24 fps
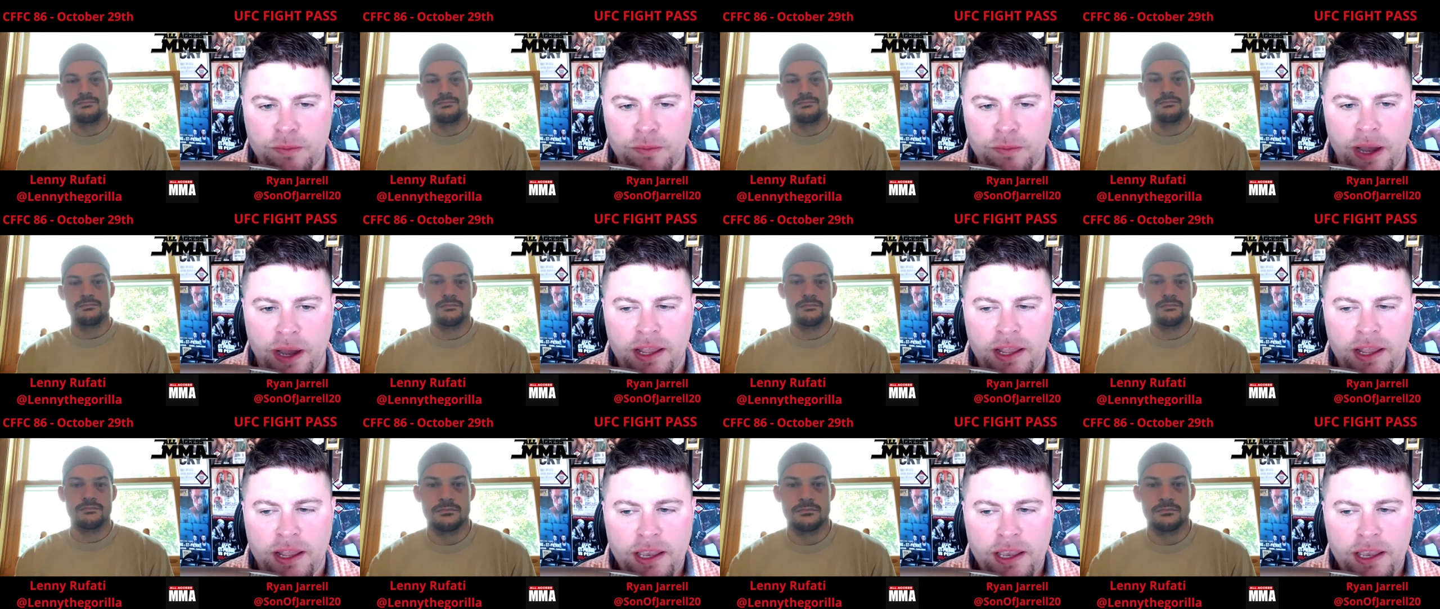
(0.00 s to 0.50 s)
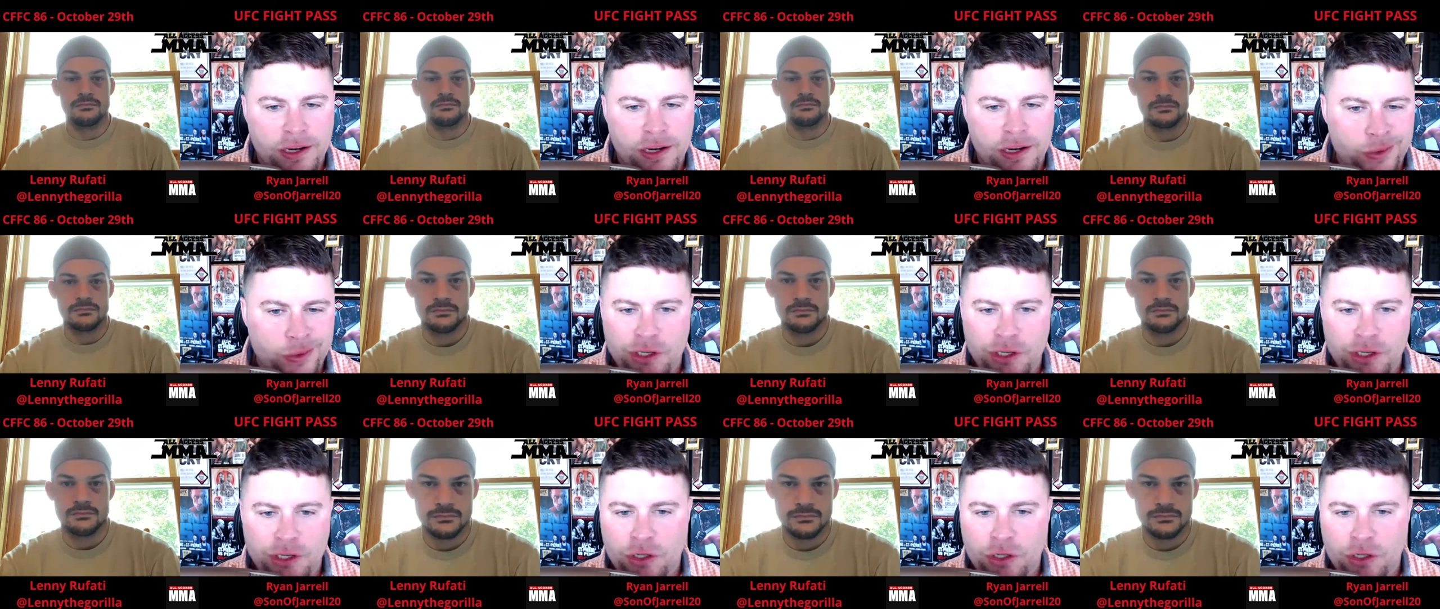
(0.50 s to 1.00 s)
Speaker 1: But you know,
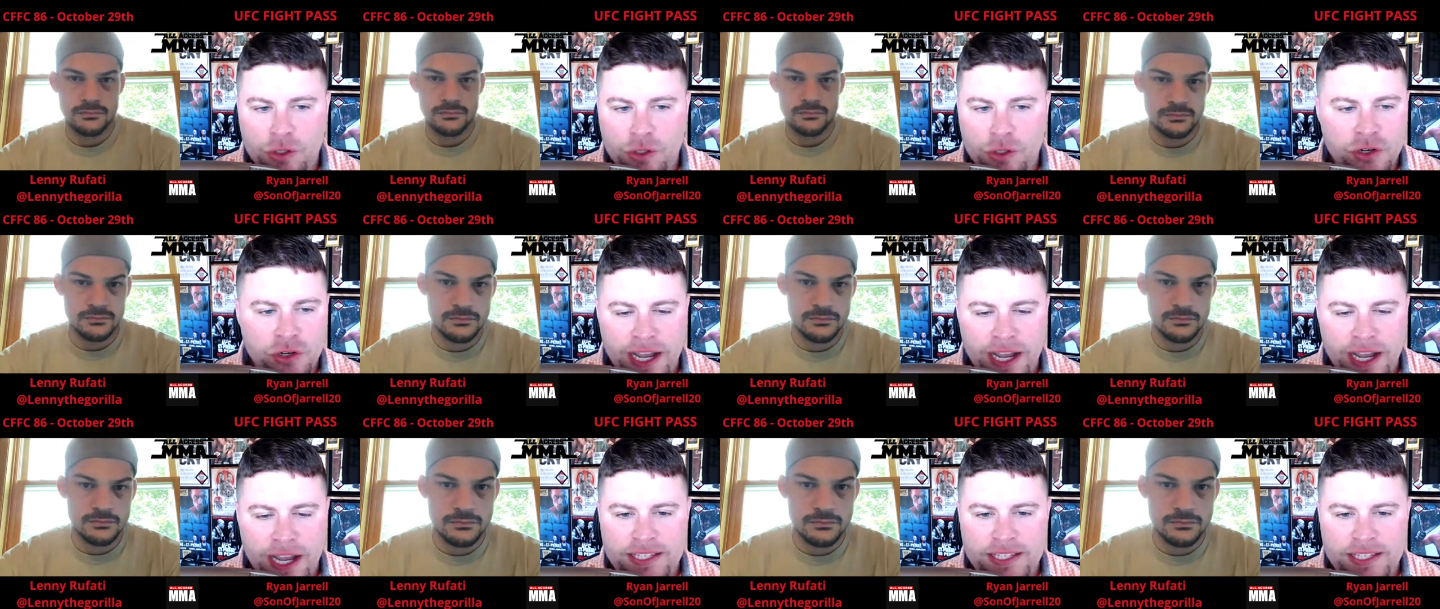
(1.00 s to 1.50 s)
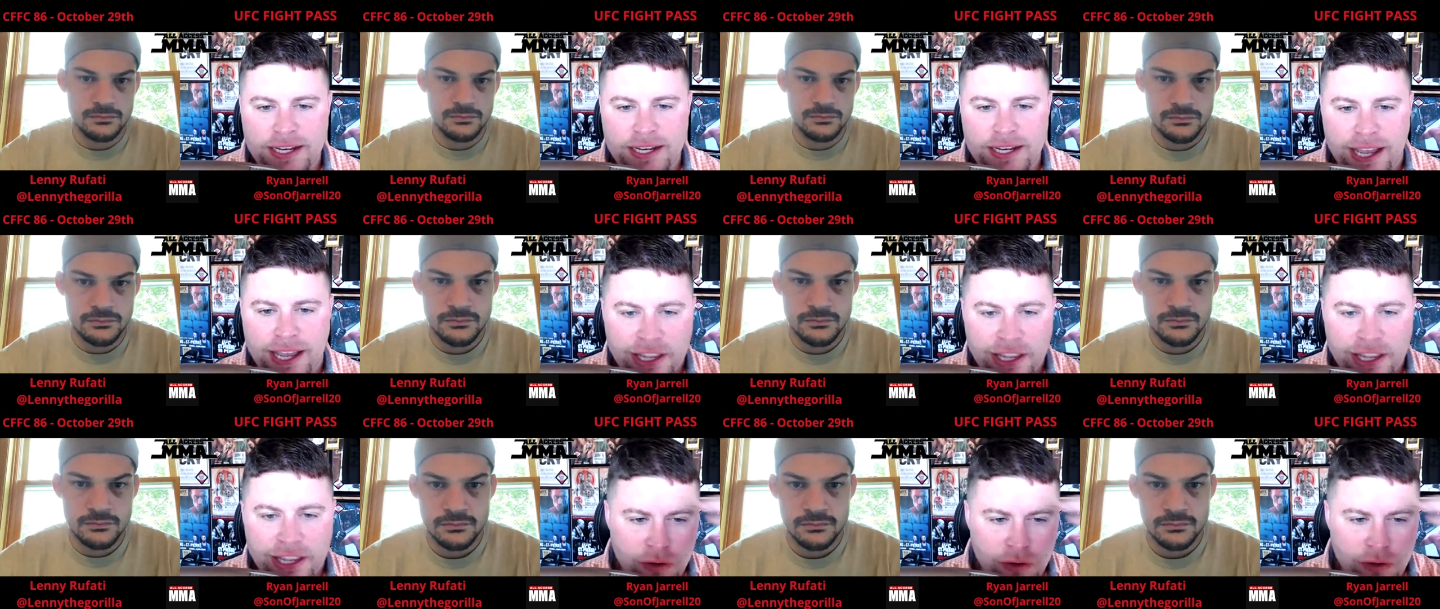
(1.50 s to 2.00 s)
when you close your eyes that
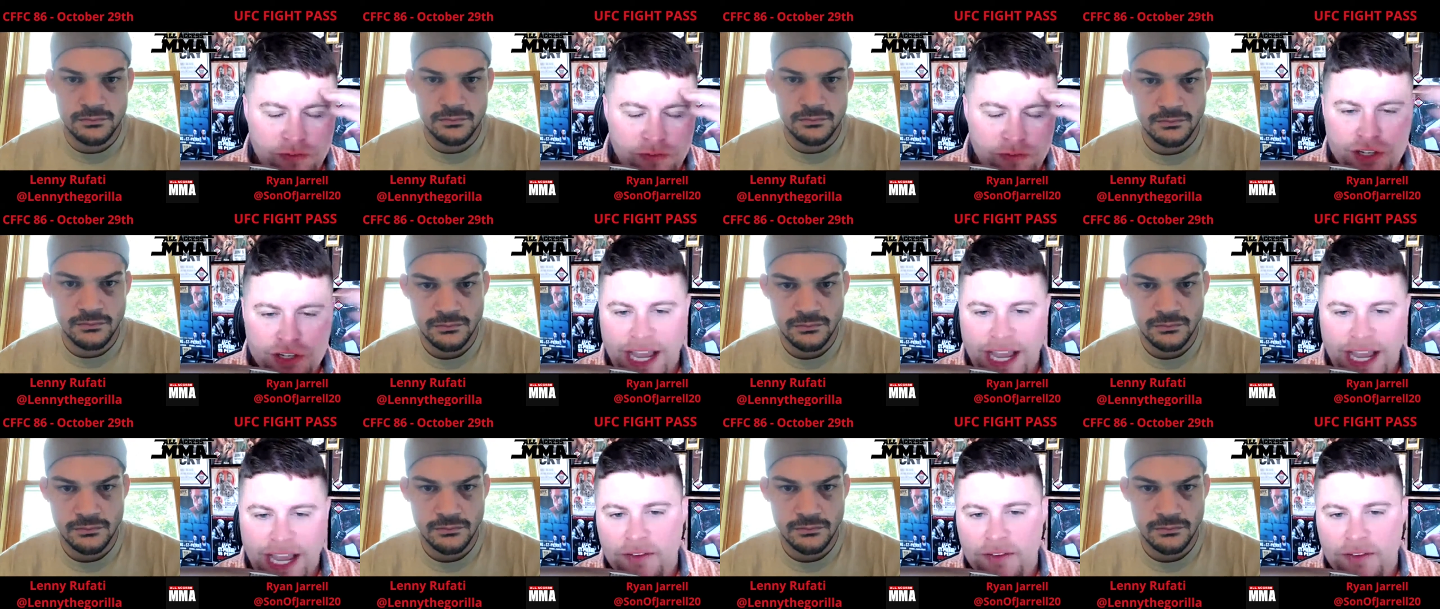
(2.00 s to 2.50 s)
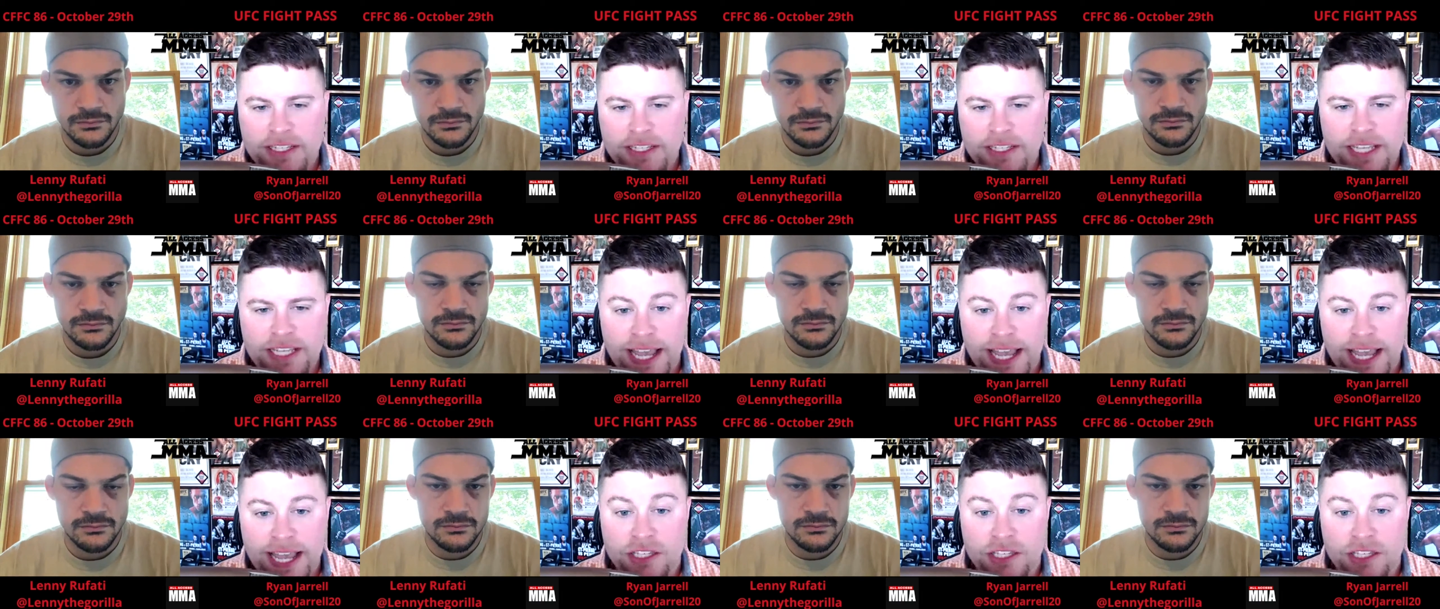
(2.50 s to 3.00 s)
night and you envision how this
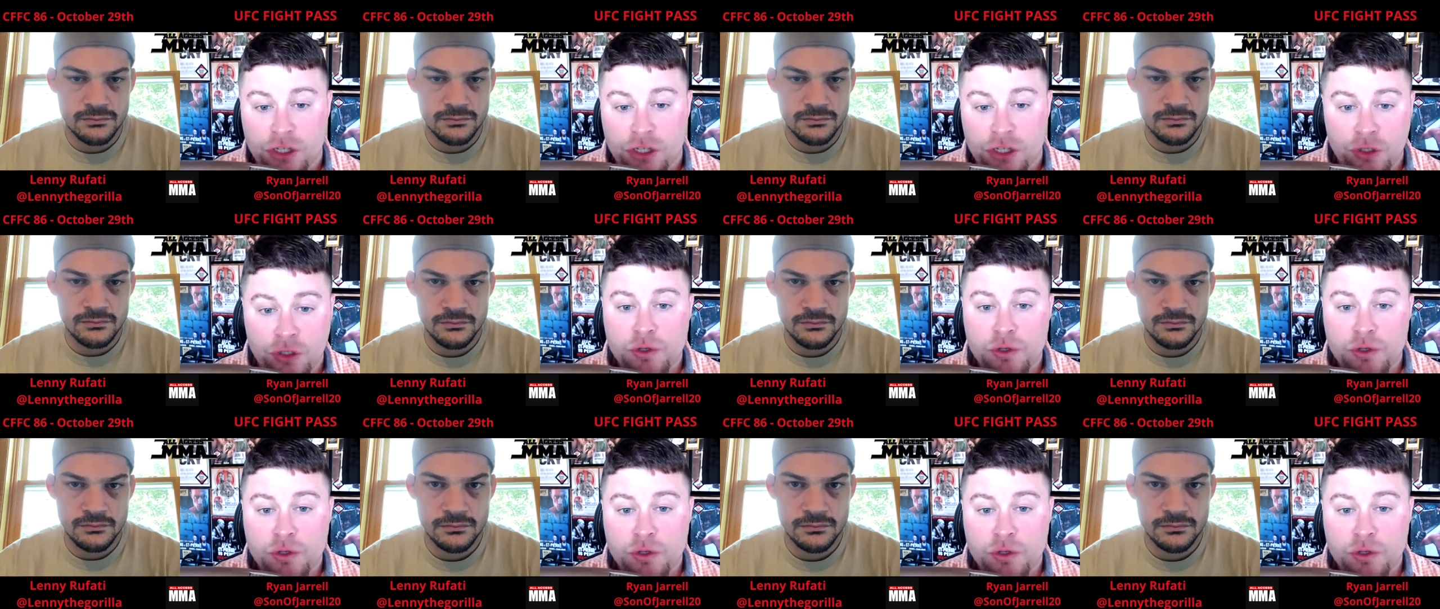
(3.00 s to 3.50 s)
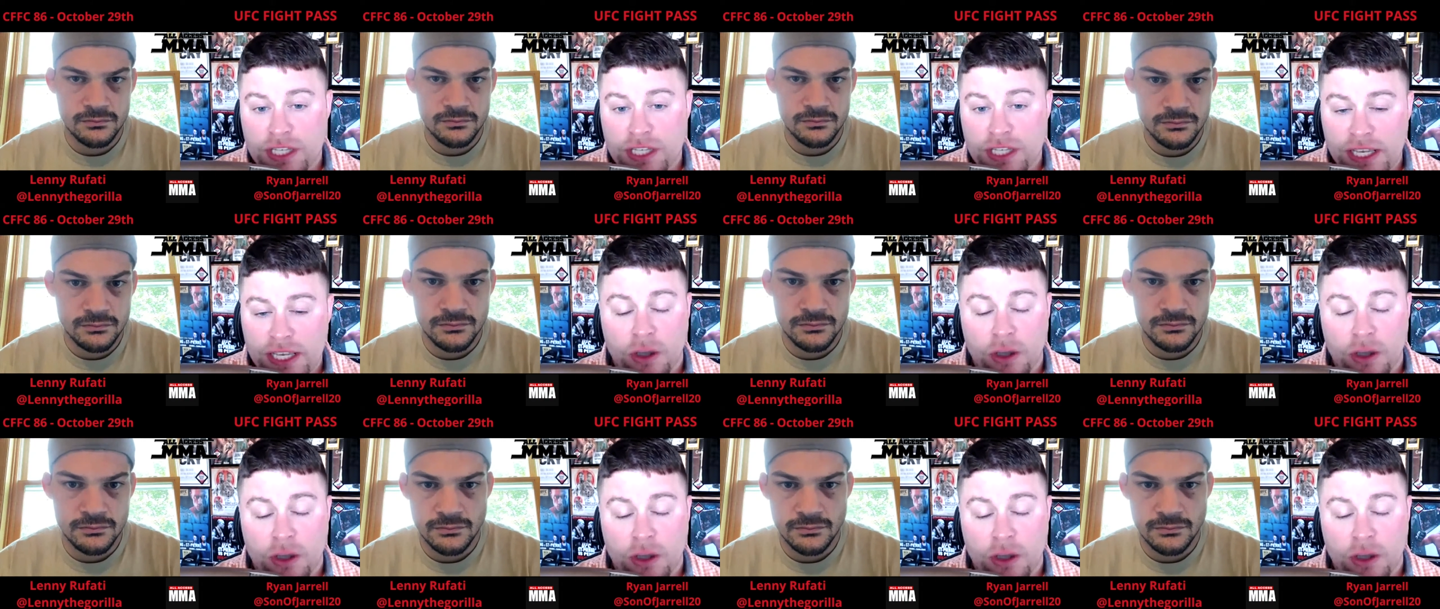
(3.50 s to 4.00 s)
ends, do you
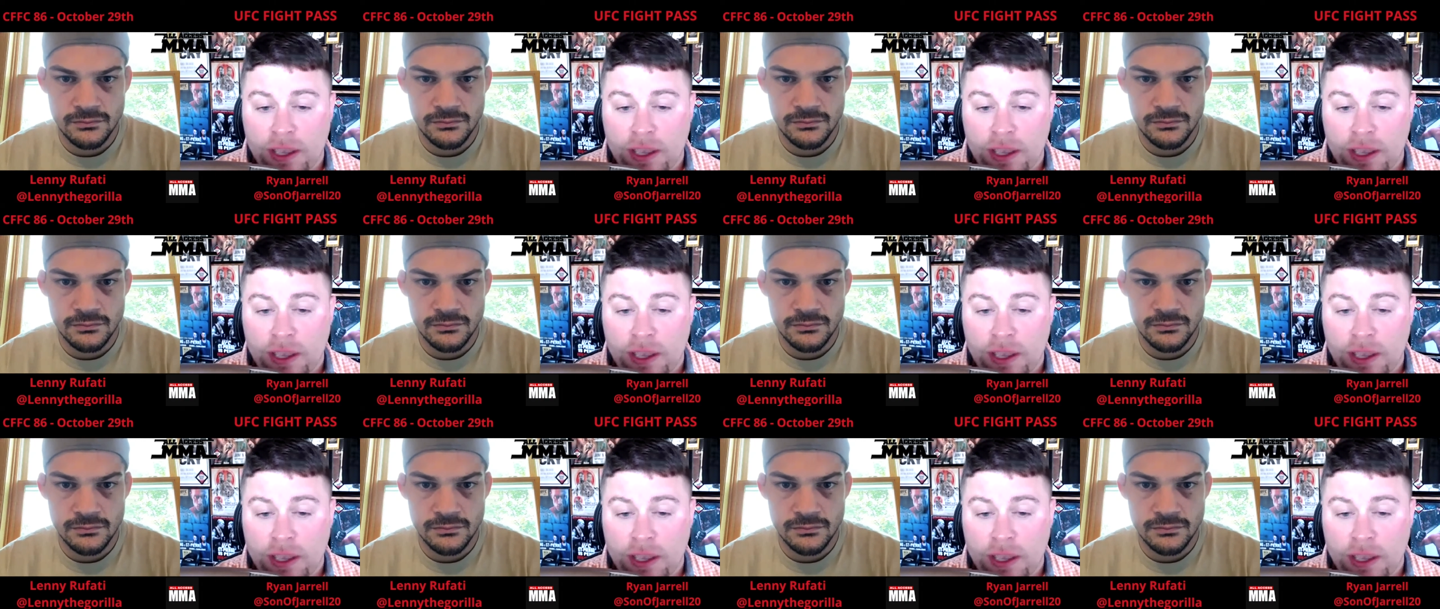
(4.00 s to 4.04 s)
see it